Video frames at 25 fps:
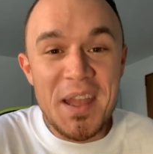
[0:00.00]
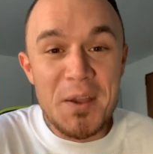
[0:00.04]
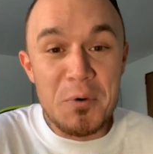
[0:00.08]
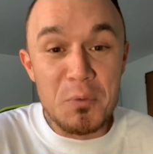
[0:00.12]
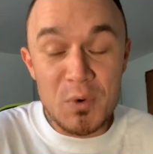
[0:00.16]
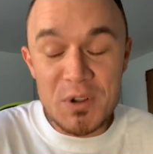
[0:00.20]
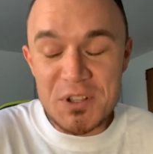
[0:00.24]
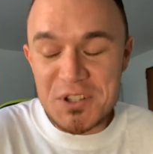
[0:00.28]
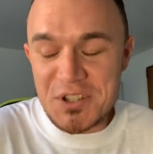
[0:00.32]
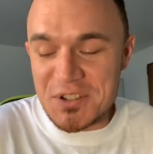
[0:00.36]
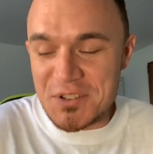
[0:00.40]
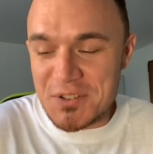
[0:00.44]

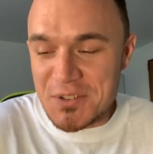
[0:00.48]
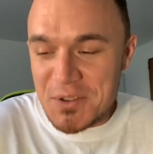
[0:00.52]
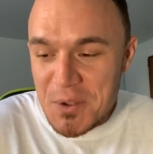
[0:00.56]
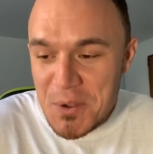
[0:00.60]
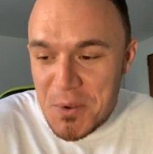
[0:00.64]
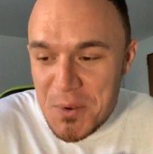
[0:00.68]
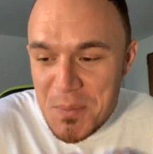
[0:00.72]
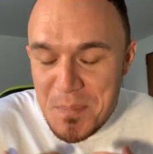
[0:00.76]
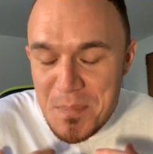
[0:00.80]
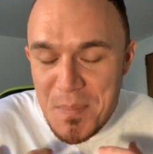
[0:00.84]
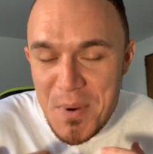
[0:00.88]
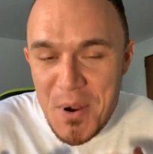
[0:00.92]
which is
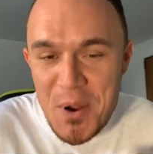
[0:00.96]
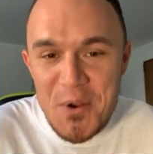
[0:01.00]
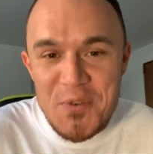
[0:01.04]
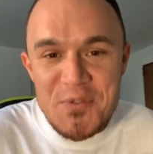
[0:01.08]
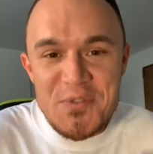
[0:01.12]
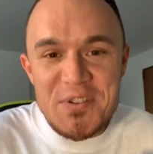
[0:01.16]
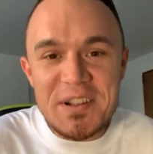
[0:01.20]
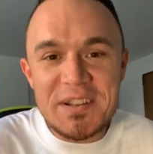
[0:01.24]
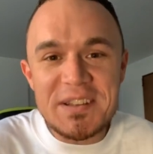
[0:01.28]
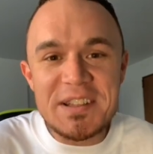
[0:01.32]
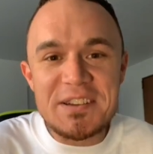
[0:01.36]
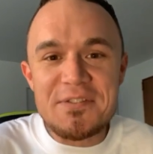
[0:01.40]

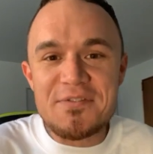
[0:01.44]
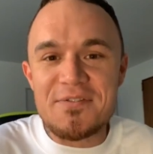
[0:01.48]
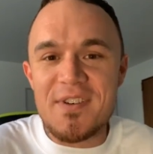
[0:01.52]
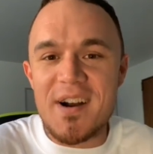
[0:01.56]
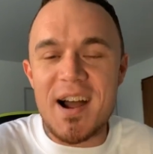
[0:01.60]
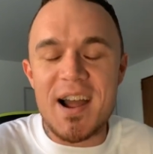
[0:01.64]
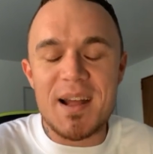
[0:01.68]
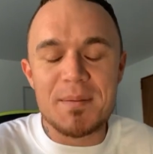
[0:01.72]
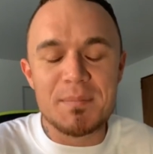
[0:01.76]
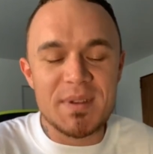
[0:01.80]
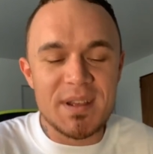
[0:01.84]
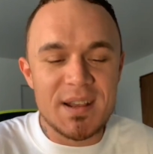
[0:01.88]
perfectly
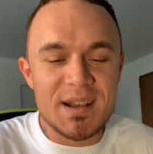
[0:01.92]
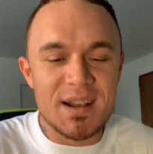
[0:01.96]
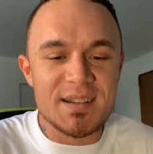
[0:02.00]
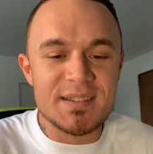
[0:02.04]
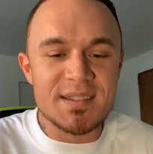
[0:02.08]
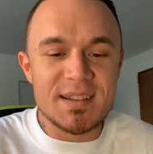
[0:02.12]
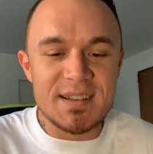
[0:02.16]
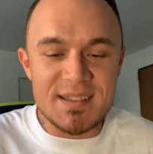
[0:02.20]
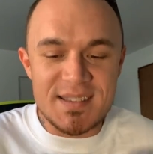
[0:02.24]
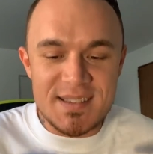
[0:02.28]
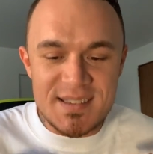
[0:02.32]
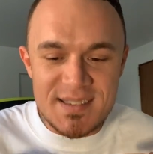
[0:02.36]
fine because
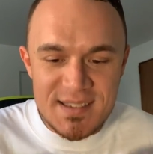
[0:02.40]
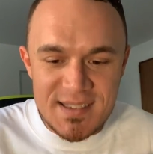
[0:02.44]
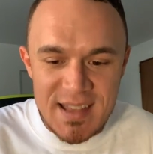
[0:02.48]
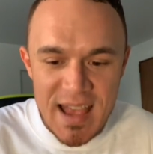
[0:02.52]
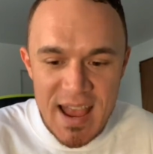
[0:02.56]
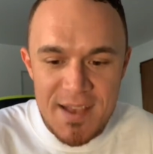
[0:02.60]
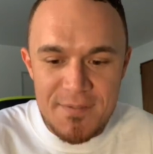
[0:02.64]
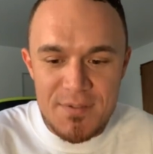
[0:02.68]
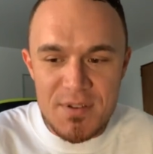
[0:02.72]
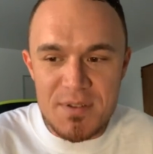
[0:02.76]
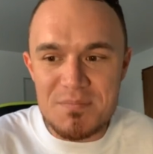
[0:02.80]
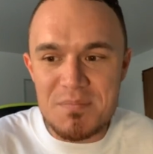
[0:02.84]
it's
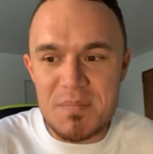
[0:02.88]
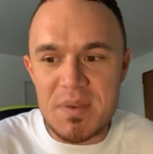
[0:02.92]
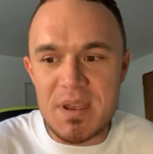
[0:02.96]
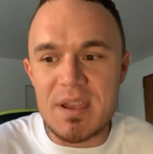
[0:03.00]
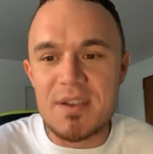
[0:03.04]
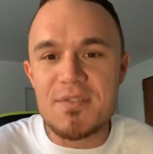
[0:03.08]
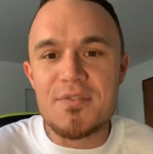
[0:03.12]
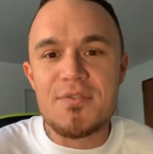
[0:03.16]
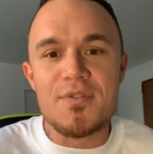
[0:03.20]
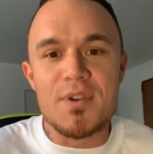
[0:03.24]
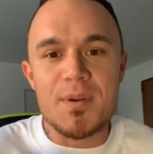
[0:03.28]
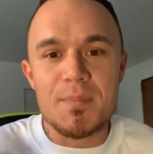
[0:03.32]
saving
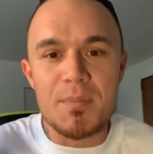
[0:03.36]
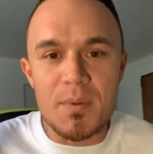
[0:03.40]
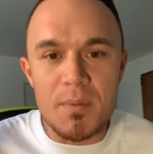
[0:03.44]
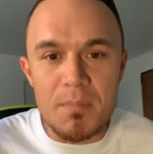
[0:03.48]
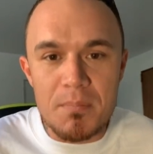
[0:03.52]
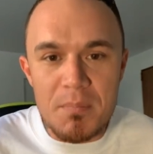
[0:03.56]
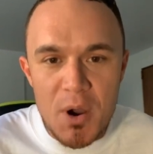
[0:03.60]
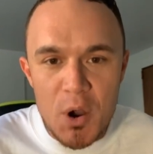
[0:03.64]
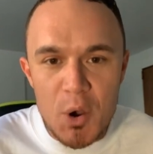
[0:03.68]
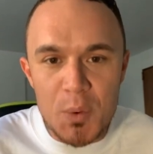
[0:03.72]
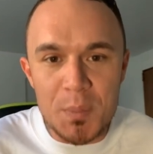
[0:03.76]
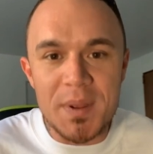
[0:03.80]
me from a
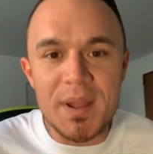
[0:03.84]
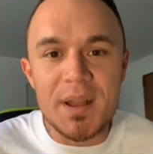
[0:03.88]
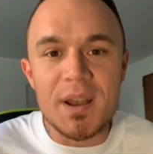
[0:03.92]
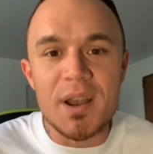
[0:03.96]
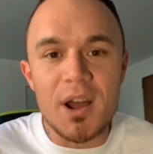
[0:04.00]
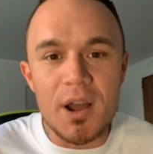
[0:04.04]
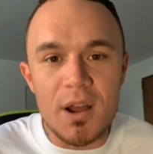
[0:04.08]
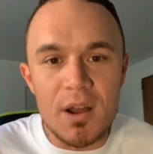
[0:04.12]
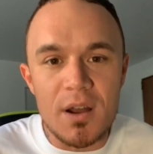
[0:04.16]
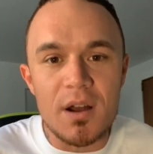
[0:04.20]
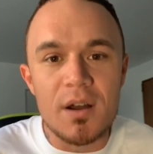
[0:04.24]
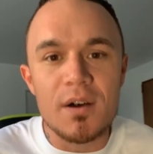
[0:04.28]
moment
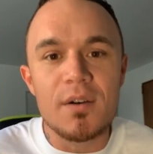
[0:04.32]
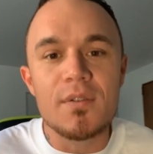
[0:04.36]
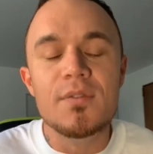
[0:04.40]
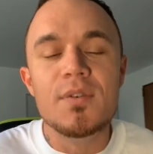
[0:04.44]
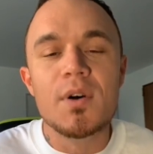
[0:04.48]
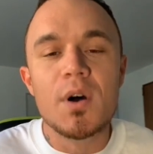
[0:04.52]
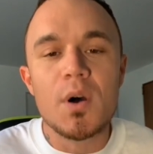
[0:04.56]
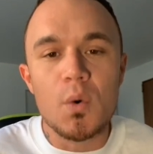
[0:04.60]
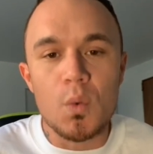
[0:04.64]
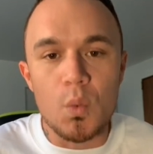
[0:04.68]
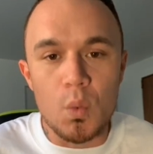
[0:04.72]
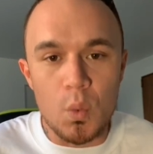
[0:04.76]
of
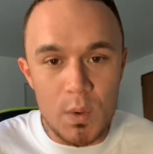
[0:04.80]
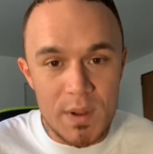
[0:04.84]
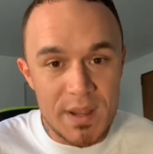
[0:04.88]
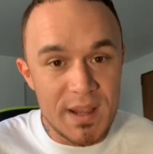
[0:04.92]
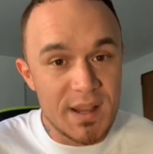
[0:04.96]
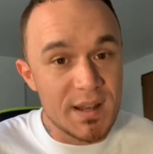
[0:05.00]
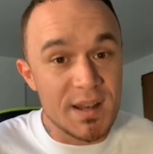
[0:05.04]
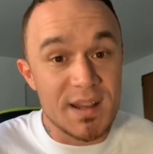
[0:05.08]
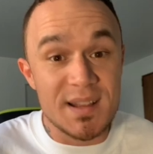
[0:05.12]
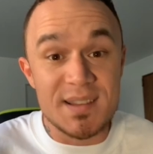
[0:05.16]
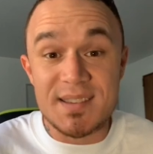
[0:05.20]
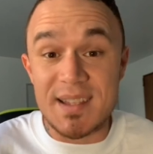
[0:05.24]

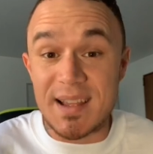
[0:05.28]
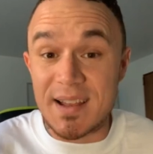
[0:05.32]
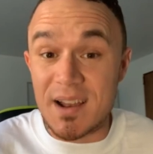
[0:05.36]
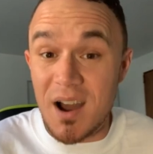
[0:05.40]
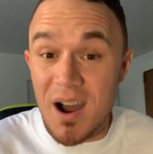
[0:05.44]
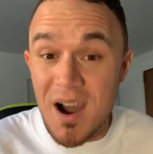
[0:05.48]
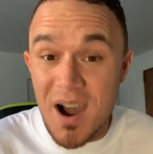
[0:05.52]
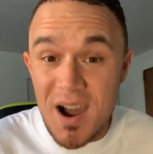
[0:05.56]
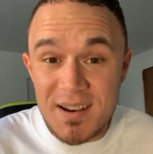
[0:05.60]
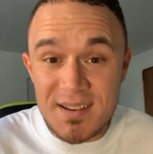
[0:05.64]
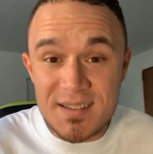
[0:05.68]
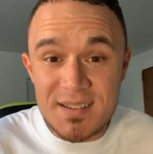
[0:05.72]
weakness. And
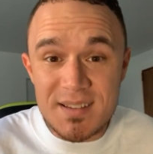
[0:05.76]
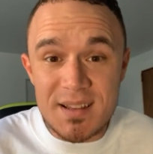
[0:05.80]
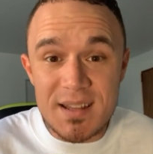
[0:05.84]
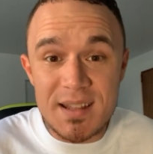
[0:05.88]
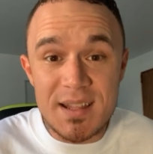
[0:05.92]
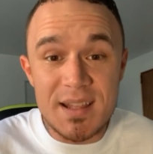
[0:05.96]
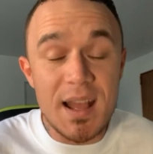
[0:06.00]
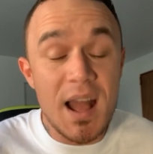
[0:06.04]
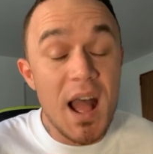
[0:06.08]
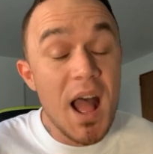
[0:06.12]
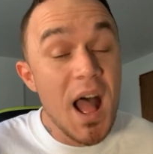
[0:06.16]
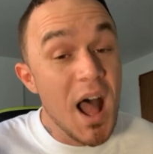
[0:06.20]

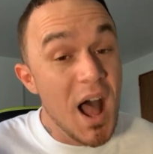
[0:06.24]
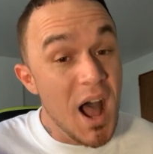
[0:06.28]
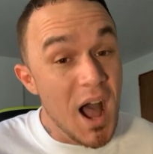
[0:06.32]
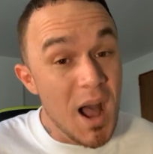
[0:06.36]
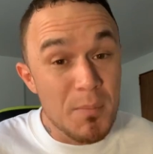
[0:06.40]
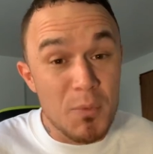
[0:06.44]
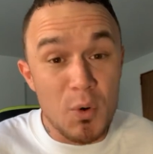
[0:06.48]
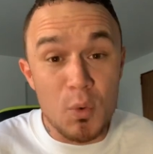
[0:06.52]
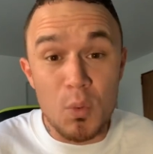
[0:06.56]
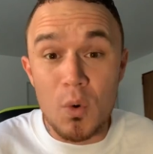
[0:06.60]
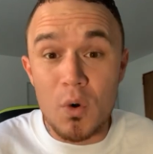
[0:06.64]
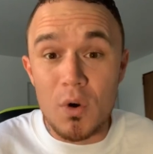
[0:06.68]
honestly,
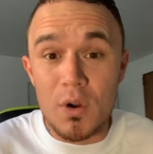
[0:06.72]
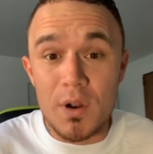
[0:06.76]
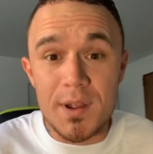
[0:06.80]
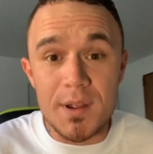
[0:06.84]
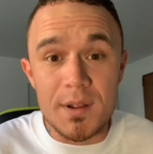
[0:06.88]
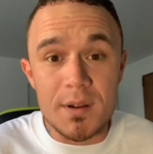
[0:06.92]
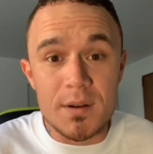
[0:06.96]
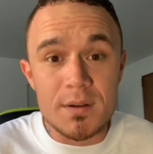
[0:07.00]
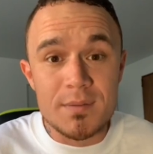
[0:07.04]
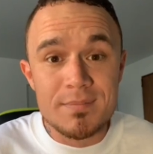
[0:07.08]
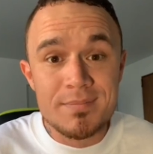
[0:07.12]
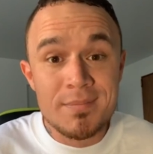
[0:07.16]
I'm a
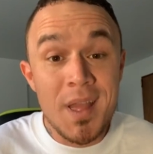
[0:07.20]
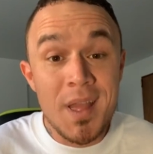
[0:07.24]
warrior.